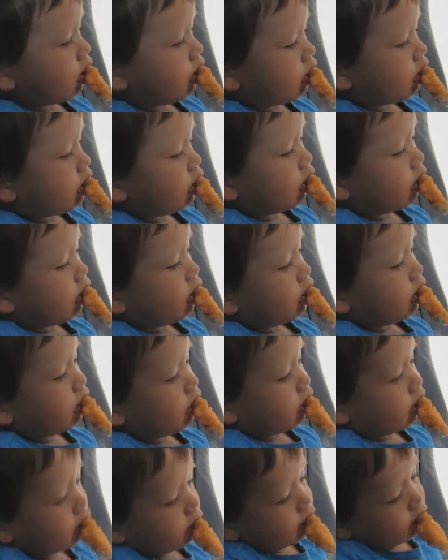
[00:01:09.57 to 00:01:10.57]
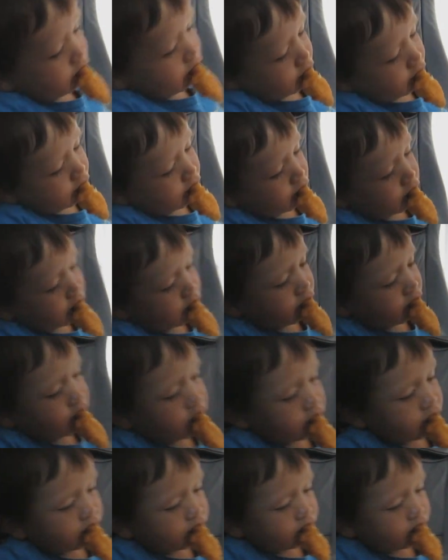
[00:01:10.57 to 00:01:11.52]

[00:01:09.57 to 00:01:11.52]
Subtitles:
Nothing is said.